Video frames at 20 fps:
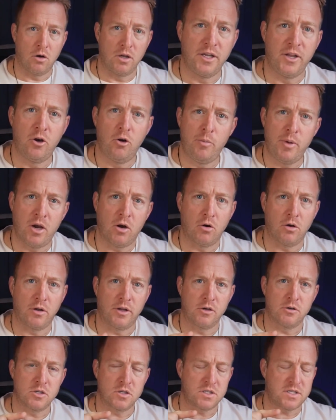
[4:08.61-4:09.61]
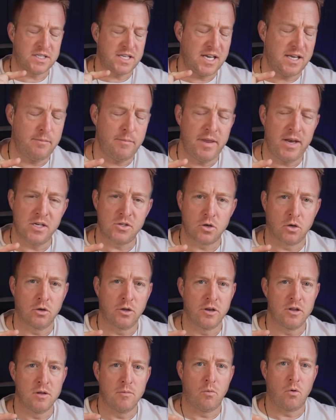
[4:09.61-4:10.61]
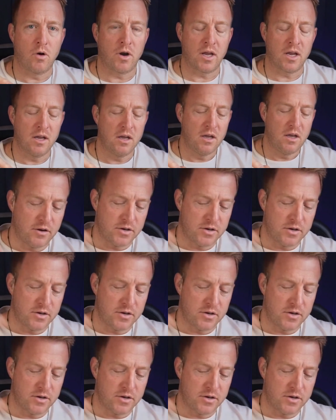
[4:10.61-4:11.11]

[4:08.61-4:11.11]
or a little bit earlier, just 10 minutes early in the morning,